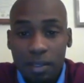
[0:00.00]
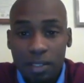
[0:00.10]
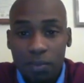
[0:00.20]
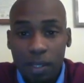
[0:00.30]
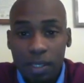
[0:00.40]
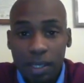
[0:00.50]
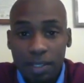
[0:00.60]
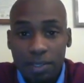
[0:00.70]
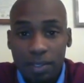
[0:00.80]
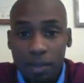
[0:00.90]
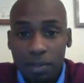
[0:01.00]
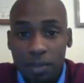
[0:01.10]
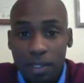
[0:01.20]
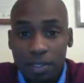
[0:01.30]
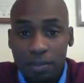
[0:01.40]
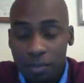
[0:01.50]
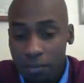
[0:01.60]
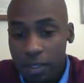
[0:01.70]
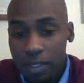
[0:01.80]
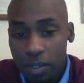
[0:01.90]
as well as his
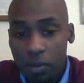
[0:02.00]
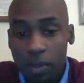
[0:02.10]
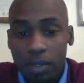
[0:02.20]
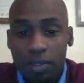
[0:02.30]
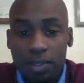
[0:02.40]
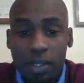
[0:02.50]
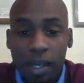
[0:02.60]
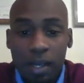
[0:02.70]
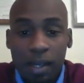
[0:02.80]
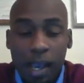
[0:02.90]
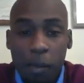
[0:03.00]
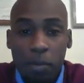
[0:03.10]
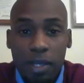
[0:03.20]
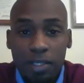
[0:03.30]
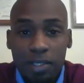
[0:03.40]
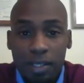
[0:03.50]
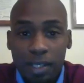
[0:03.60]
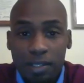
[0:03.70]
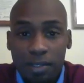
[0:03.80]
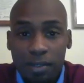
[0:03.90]
friends, coworkers' apprehension
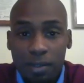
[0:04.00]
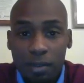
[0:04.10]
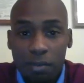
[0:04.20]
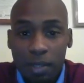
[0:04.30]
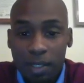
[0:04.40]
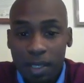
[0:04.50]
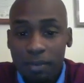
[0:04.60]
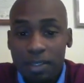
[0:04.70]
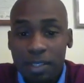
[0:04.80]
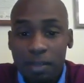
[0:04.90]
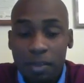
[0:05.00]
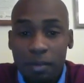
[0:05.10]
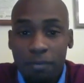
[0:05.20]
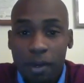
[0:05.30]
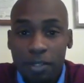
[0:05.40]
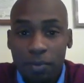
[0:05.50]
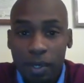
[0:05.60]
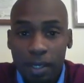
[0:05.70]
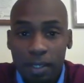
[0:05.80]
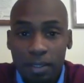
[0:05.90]
that's been given to them in a false
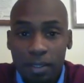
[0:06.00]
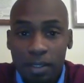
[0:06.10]
way,